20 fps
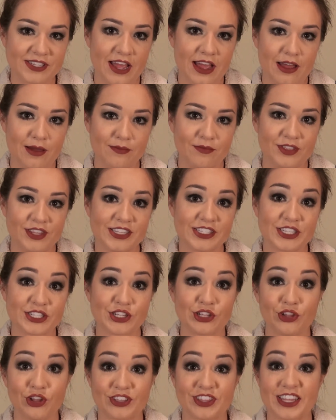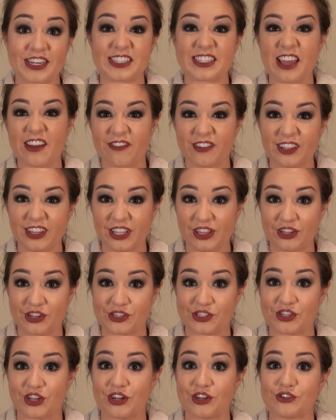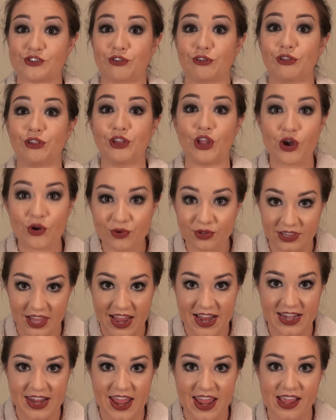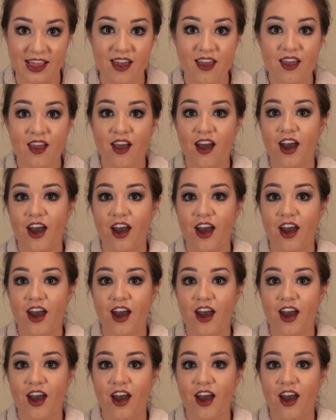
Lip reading: This is a look that definitely looks good under low lighting,